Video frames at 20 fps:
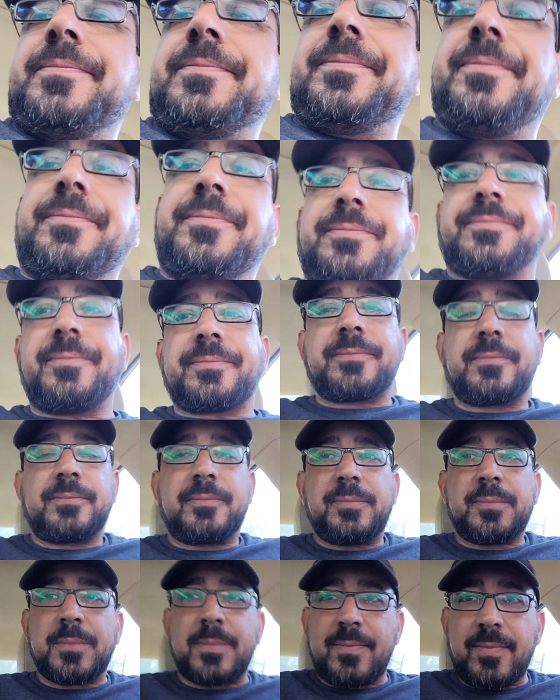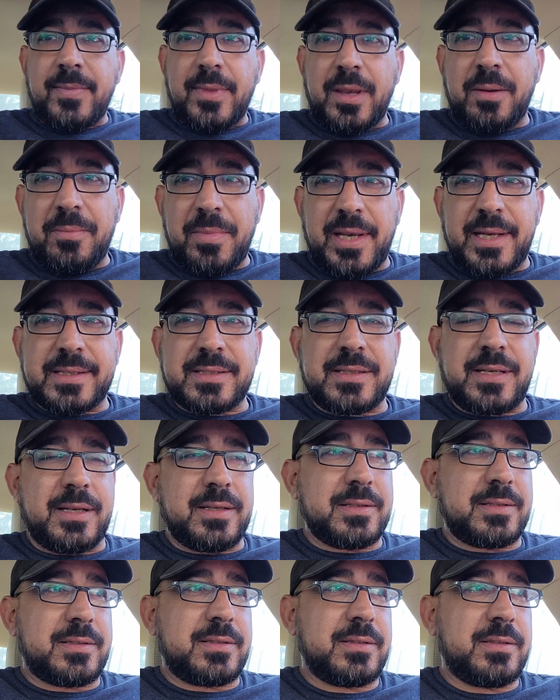now. It makes
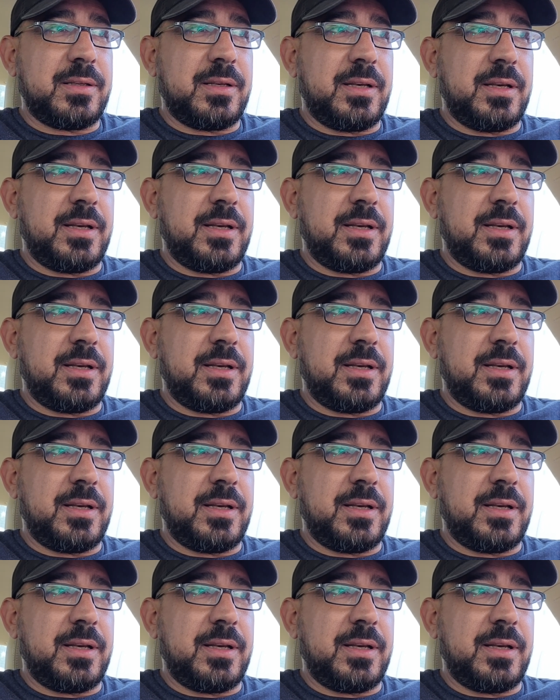sense.